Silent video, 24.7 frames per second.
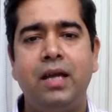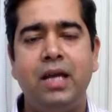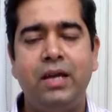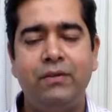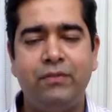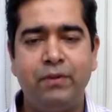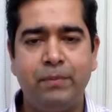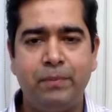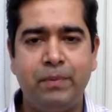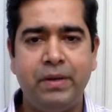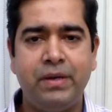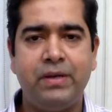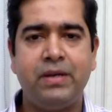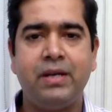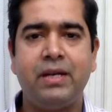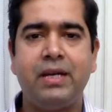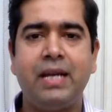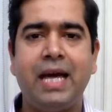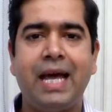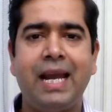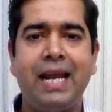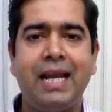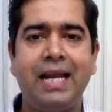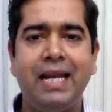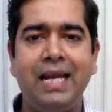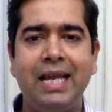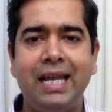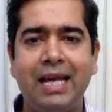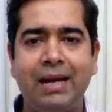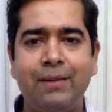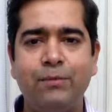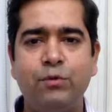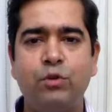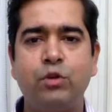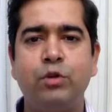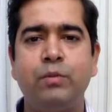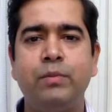If a patient directly
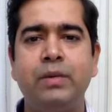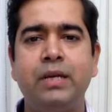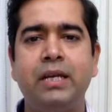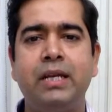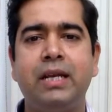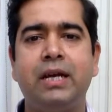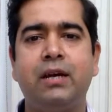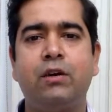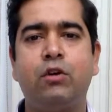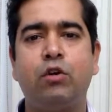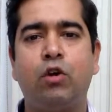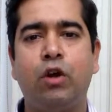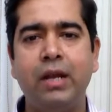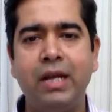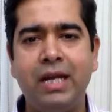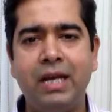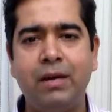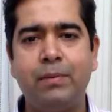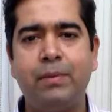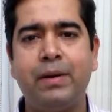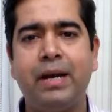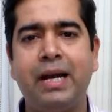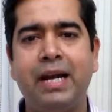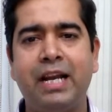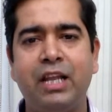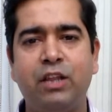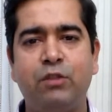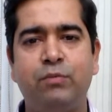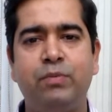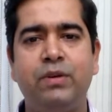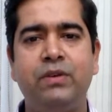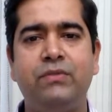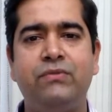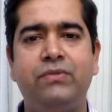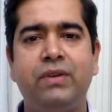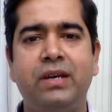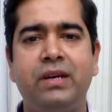comes to me in a chronic hepatitis
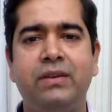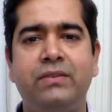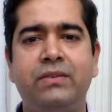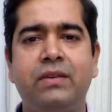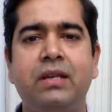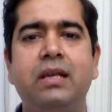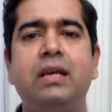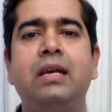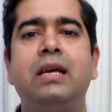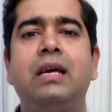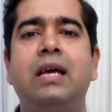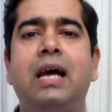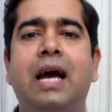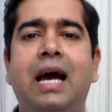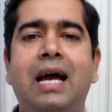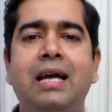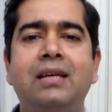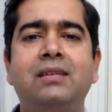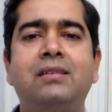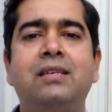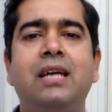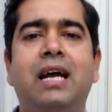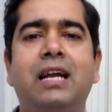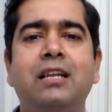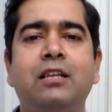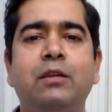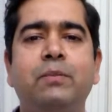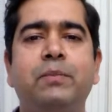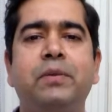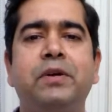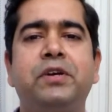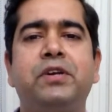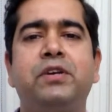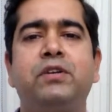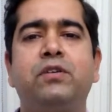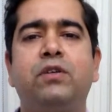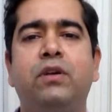B phase, I start the
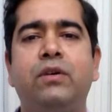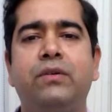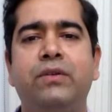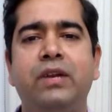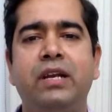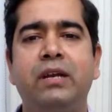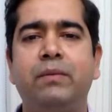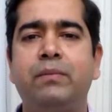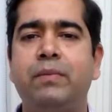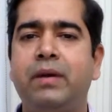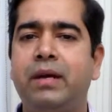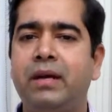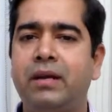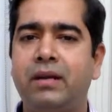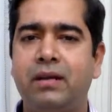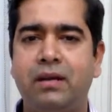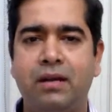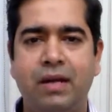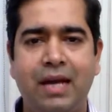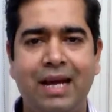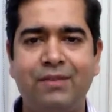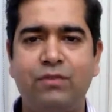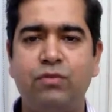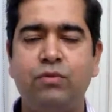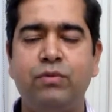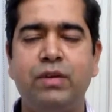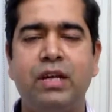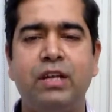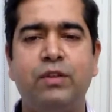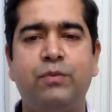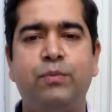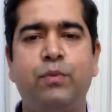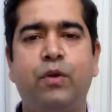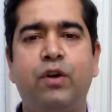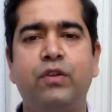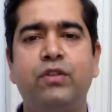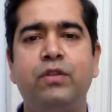patient on treatment as soon
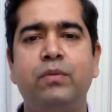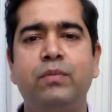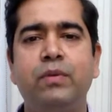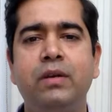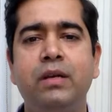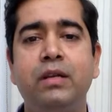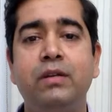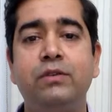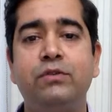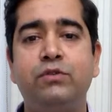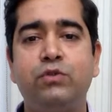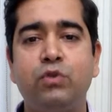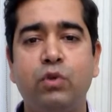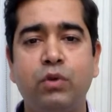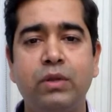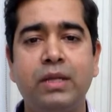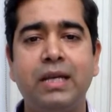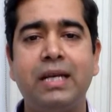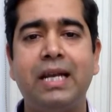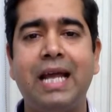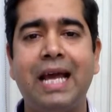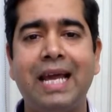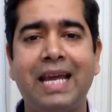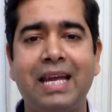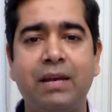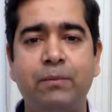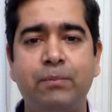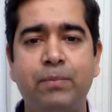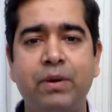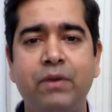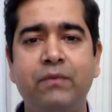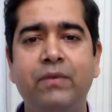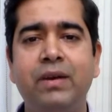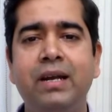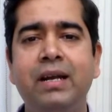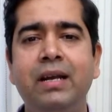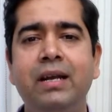as possible so that I can
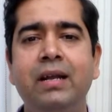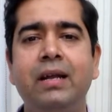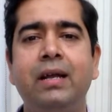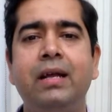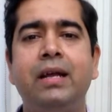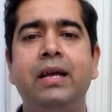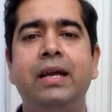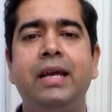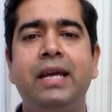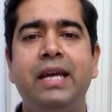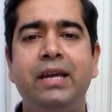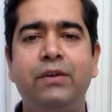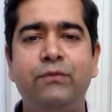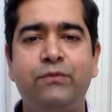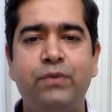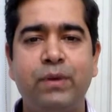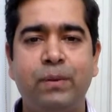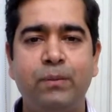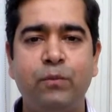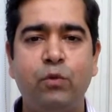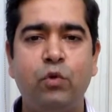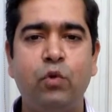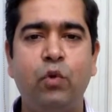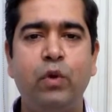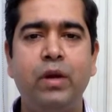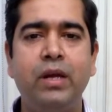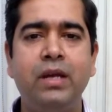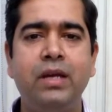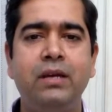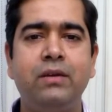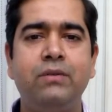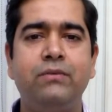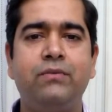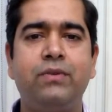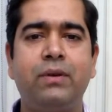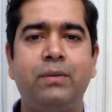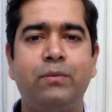prevent him from
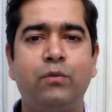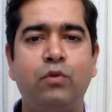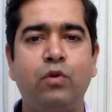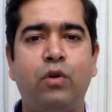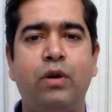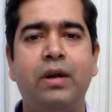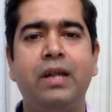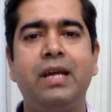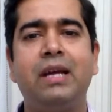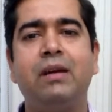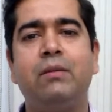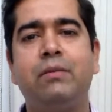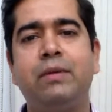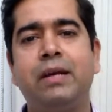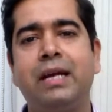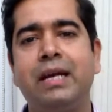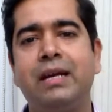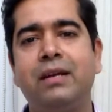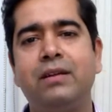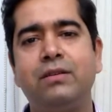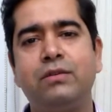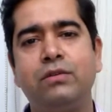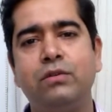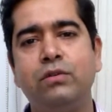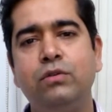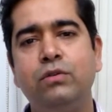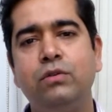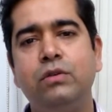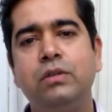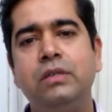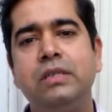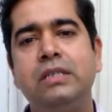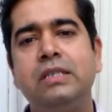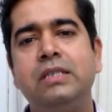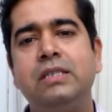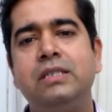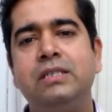going from chronic hepatitis
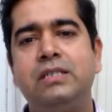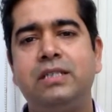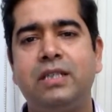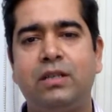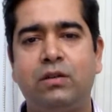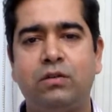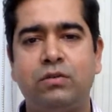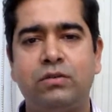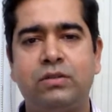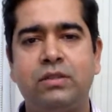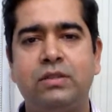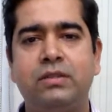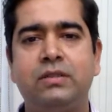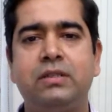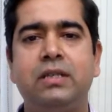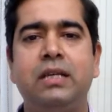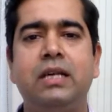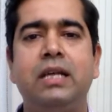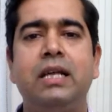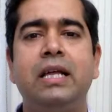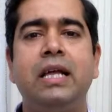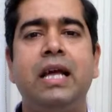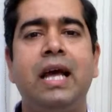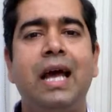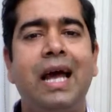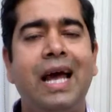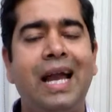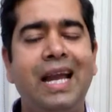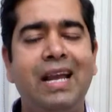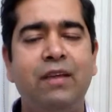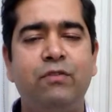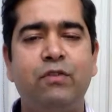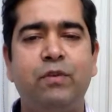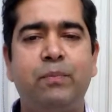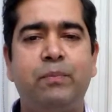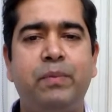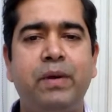to cirrhosis. And
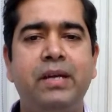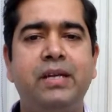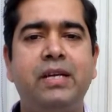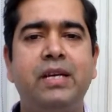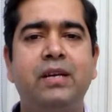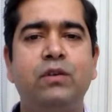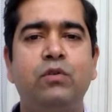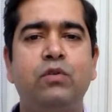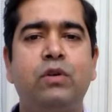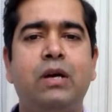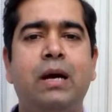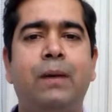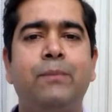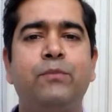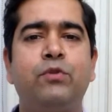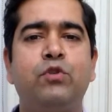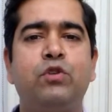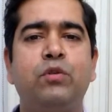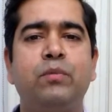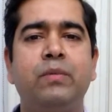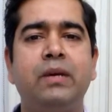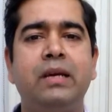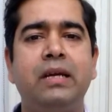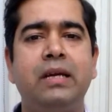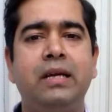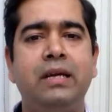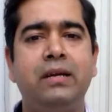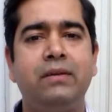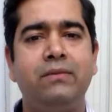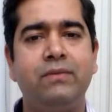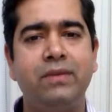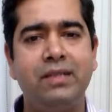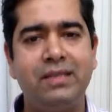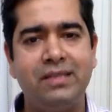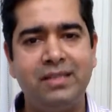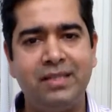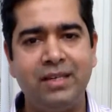if a patient who comes to me
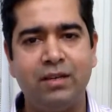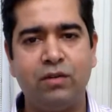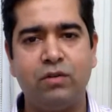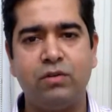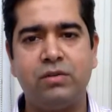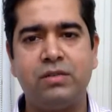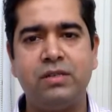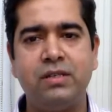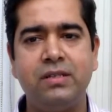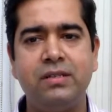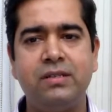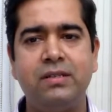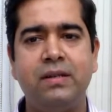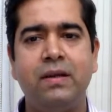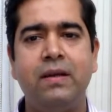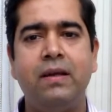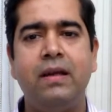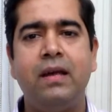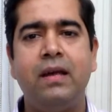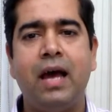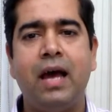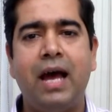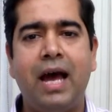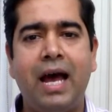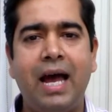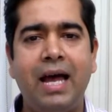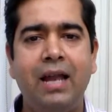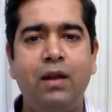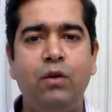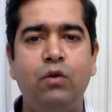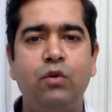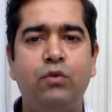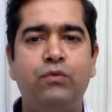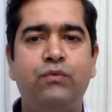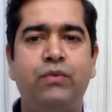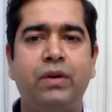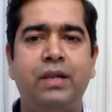with cirrhosis, I
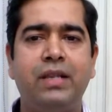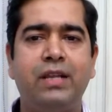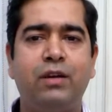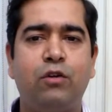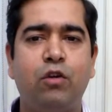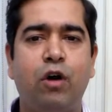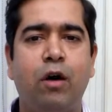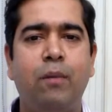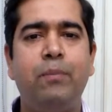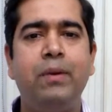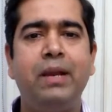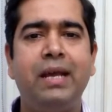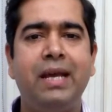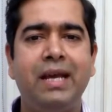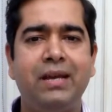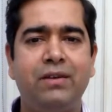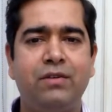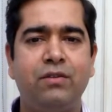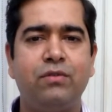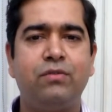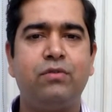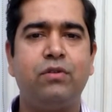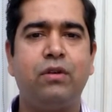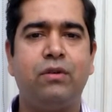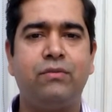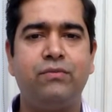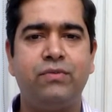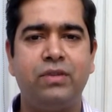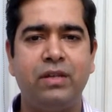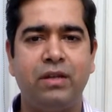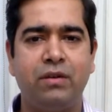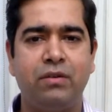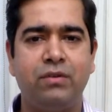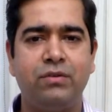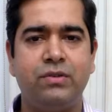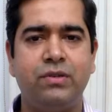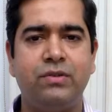look for the complications of
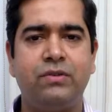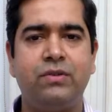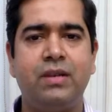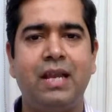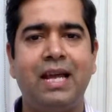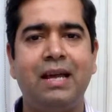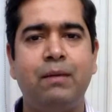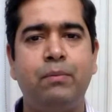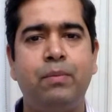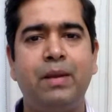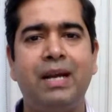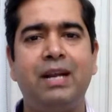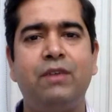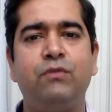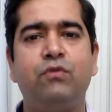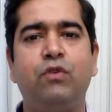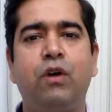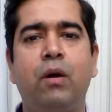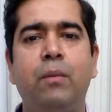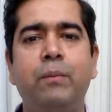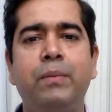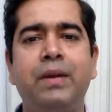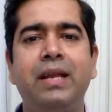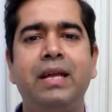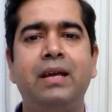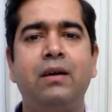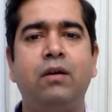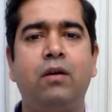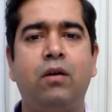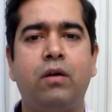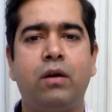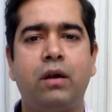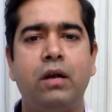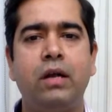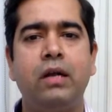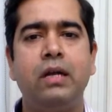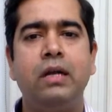cirrhosis like blood vomiting
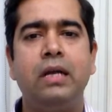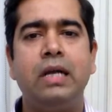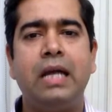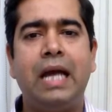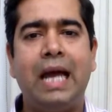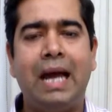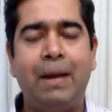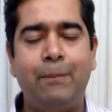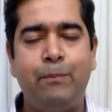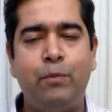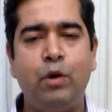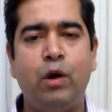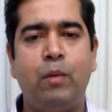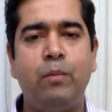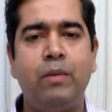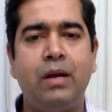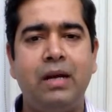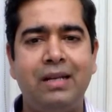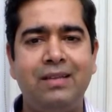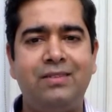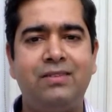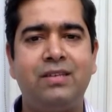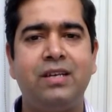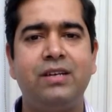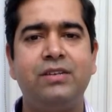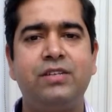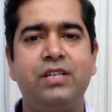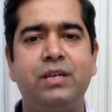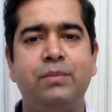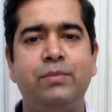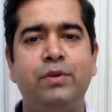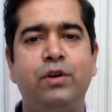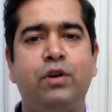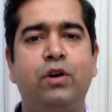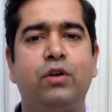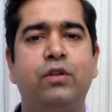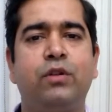or abdominal
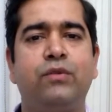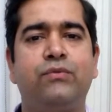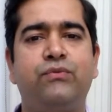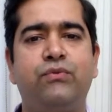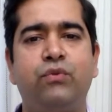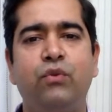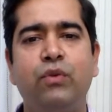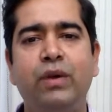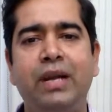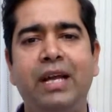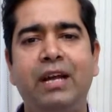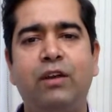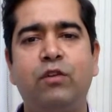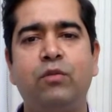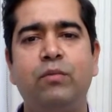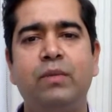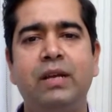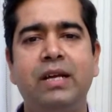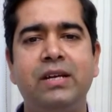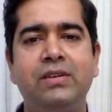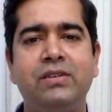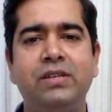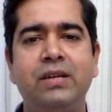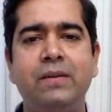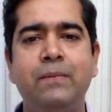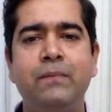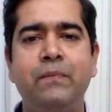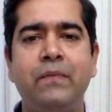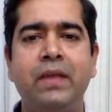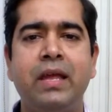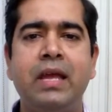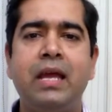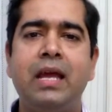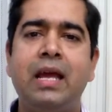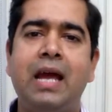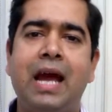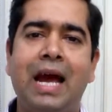distension because of fluid accumulation.
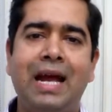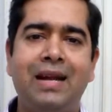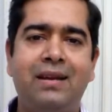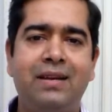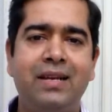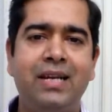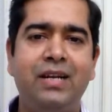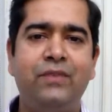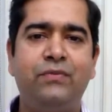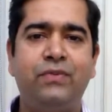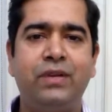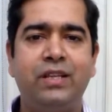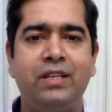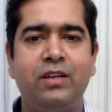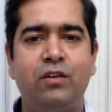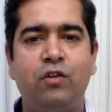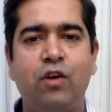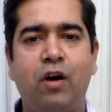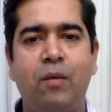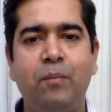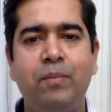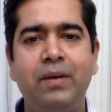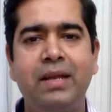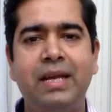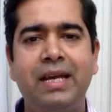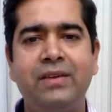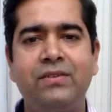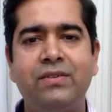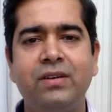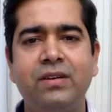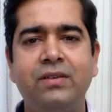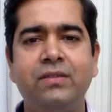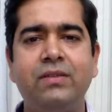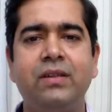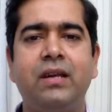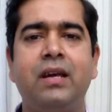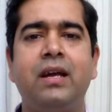I treat for the
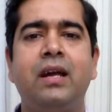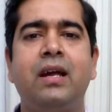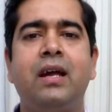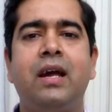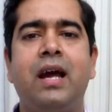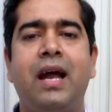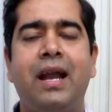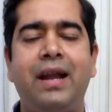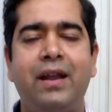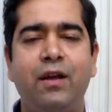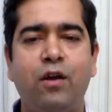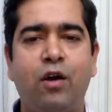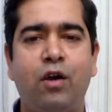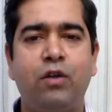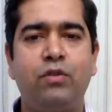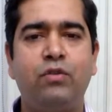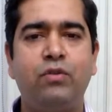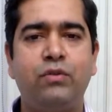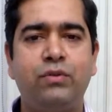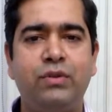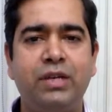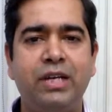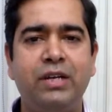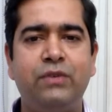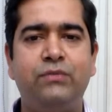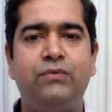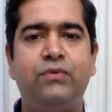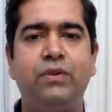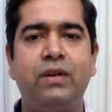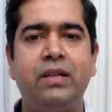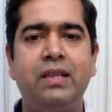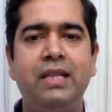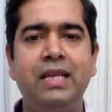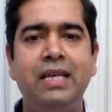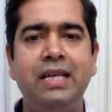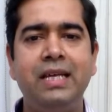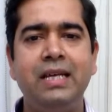complications and I also treat
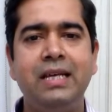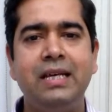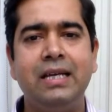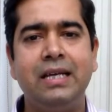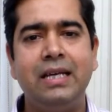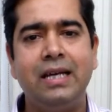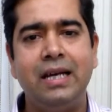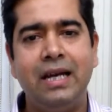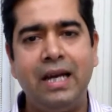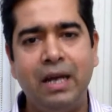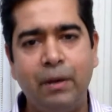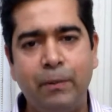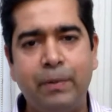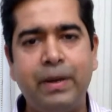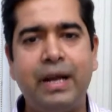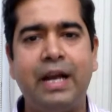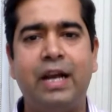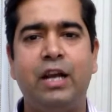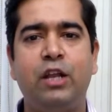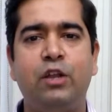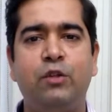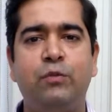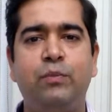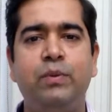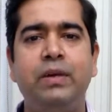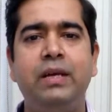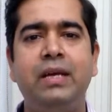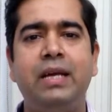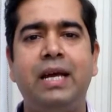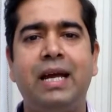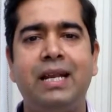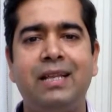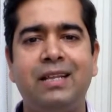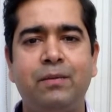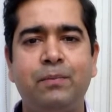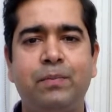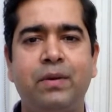for the hepatitis B
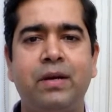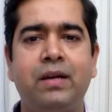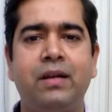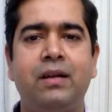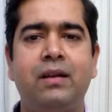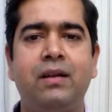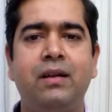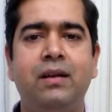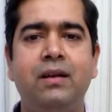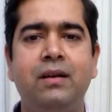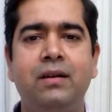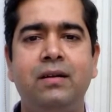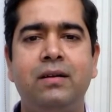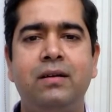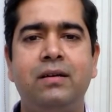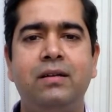at that particular